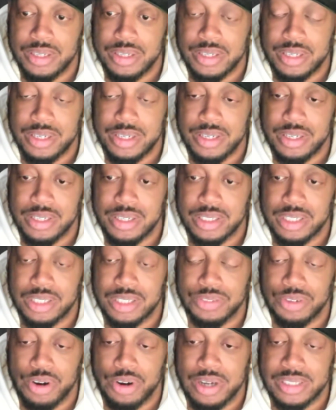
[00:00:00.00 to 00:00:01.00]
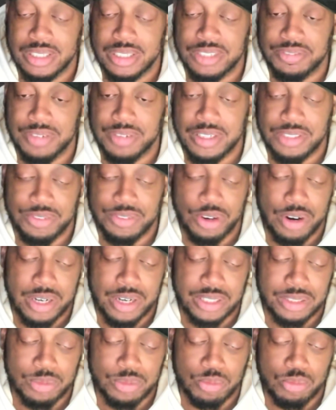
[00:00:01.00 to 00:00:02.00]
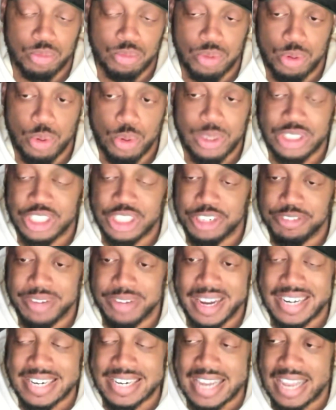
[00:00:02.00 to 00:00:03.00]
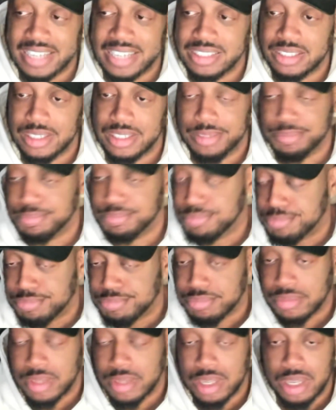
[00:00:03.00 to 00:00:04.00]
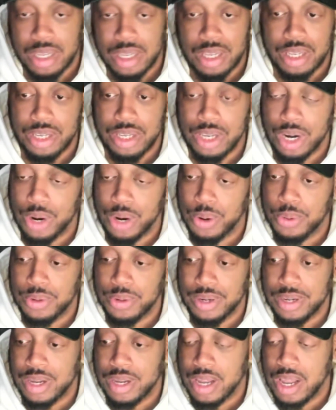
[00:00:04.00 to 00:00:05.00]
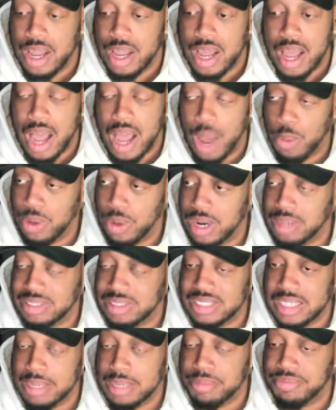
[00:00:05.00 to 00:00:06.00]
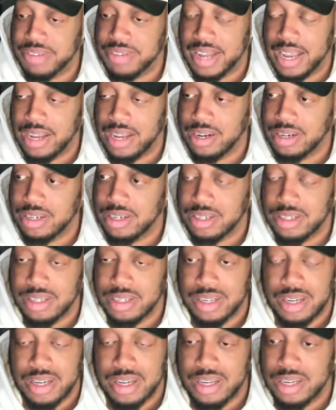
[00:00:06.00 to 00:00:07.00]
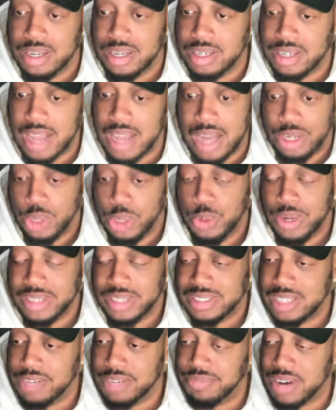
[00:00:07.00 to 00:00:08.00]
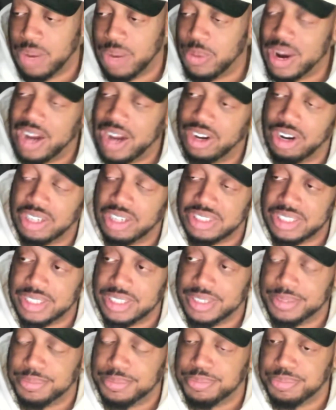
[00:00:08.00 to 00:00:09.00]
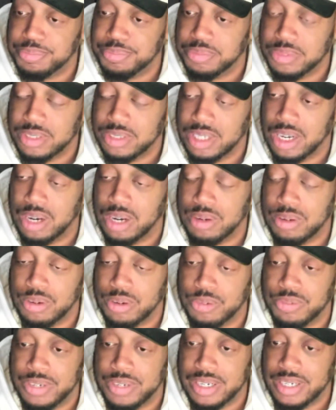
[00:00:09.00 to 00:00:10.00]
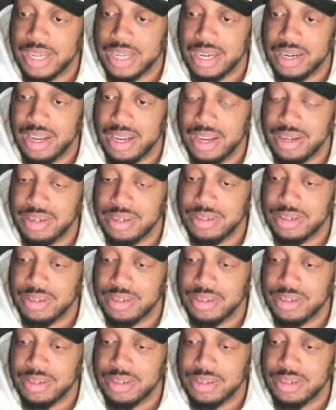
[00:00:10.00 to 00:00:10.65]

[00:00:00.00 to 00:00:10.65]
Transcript: he, as far as, as far as who he's going to fight next, you know, I want to see him fight. I do want to see him fight Ryan Garcia. You know, hopefully they, they